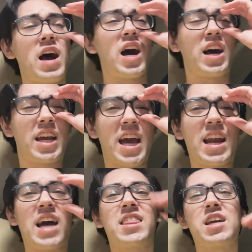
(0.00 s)

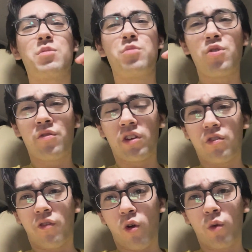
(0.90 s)
again, I think moving
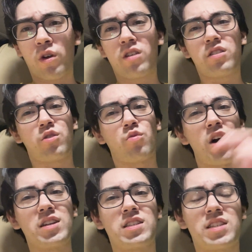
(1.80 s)
forward, the
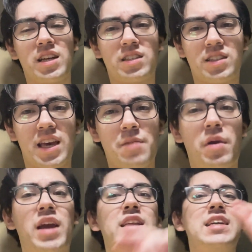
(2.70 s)
Ron DeSantis
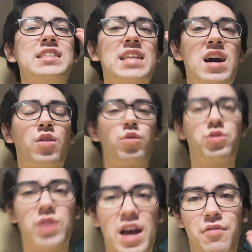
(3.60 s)
campaign is not going
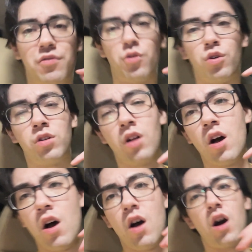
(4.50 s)
to have full
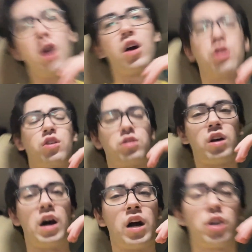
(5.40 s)

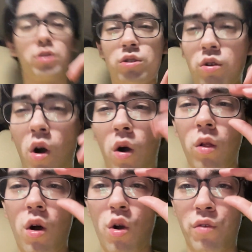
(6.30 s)

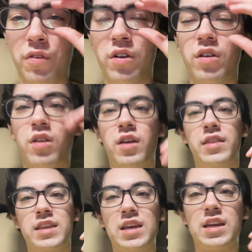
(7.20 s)
control over
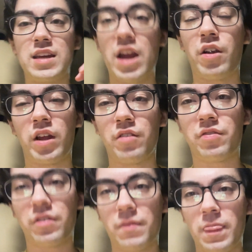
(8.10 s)
the
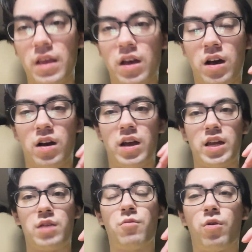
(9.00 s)
narrative
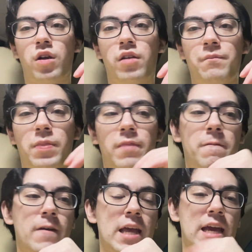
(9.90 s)
anymore,
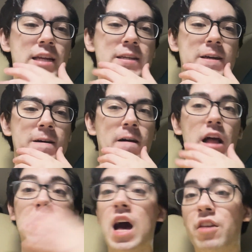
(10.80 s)
and a
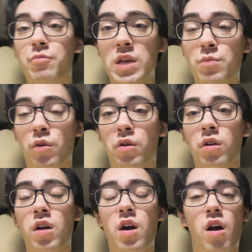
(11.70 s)
lot of people
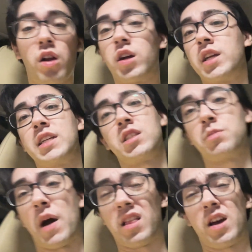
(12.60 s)
are going to get the
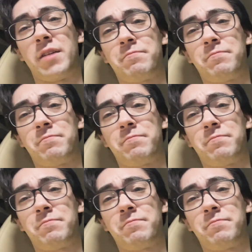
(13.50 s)
spotlight.